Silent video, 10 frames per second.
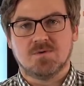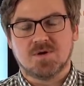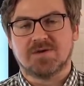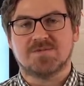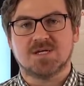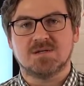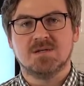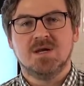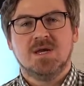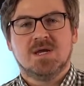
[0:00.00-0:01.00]
What I've
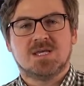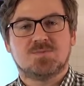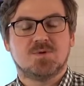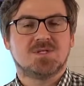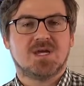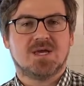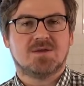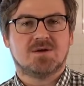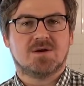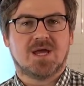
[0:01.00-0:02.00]
done is put
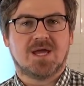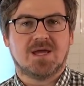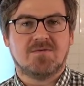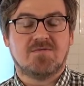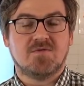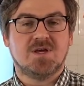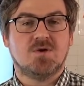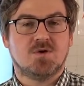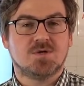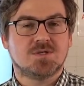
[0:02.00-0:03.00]
together a free
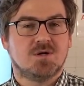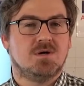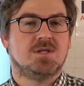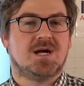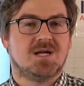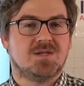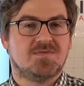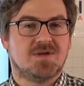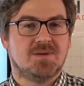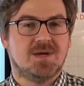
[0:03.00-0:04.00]
course called IELTS
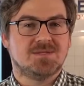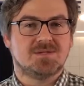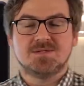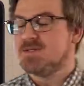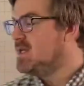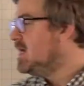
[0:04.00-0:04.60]
Fundamentals